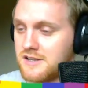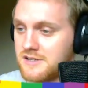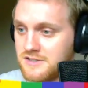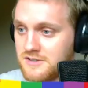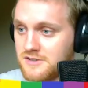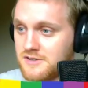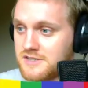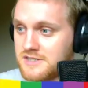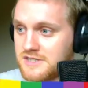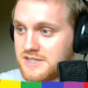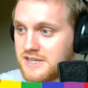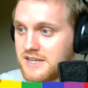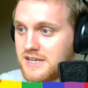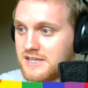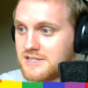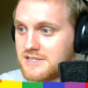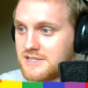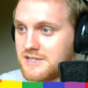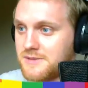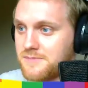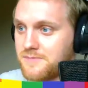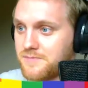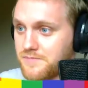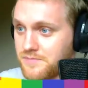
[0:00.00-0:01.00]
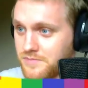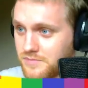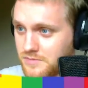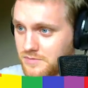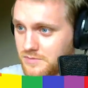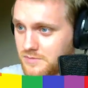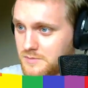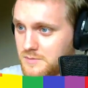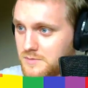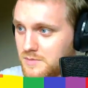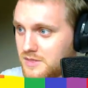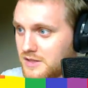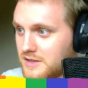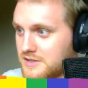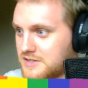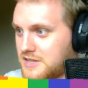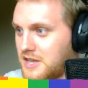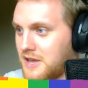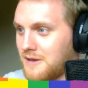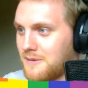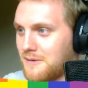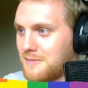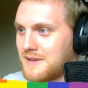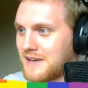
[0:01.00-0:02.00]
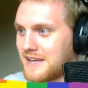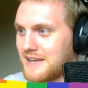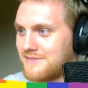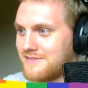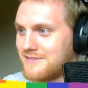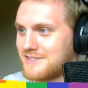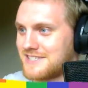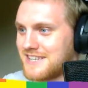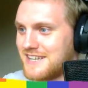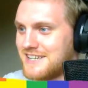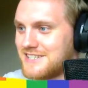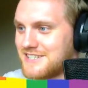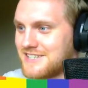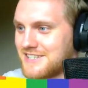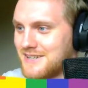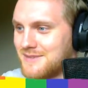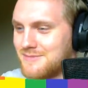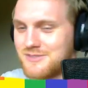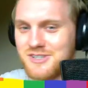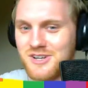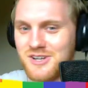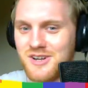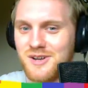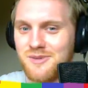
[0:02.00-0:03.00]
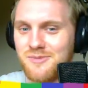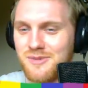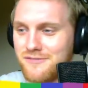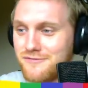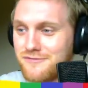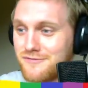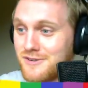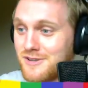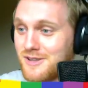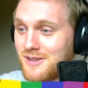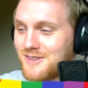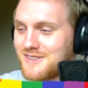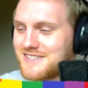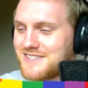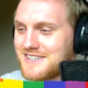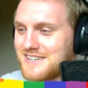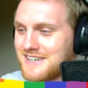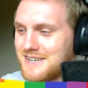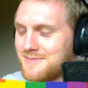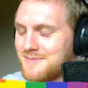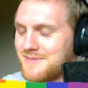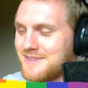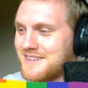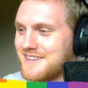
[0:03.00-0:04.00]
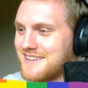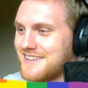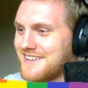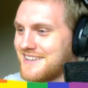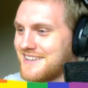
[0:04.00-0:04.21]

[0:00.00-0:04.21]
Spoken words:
As long as it gets some kind of attention. I'm sure it will for a long time.